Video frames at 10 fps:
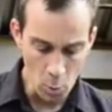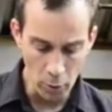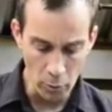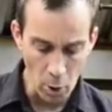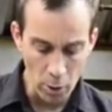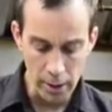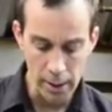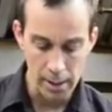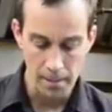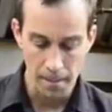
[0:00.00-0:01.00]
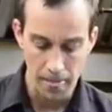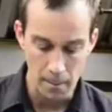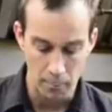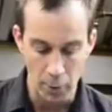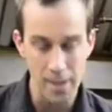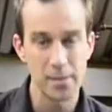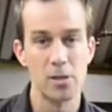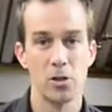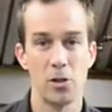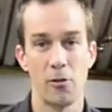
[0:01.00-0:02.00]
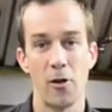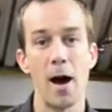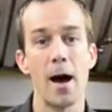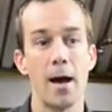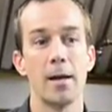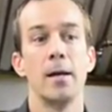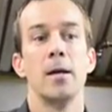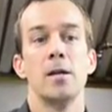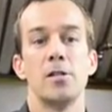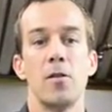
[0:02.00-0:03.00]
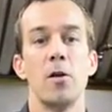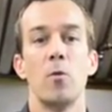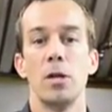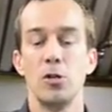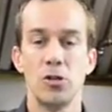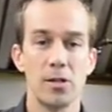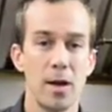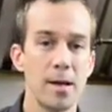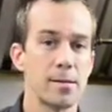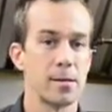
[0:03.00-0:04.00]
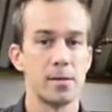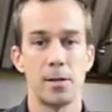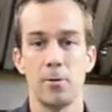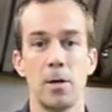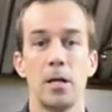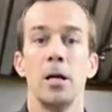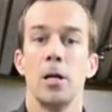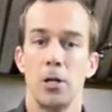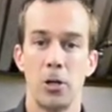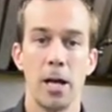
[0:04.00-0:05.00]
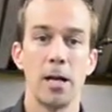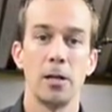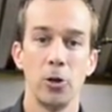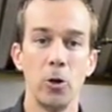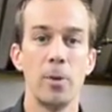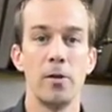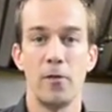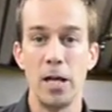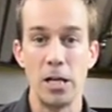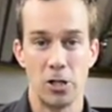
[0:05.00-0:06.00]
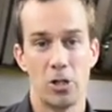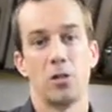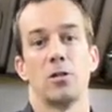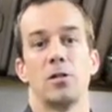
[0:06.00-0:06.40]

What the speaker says: we're rolling it breast to thigh so that when you slice into it, you're getting a little bit of each.